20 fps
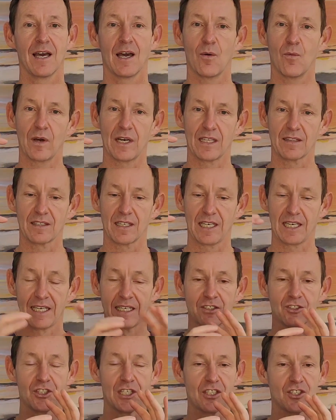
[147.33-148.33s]
And when it
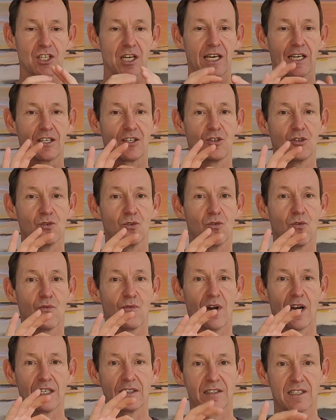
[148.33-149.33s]
clicks, it's like you
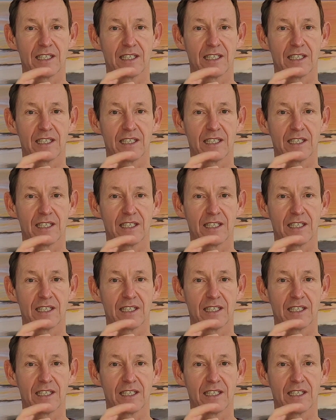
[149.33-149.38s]
find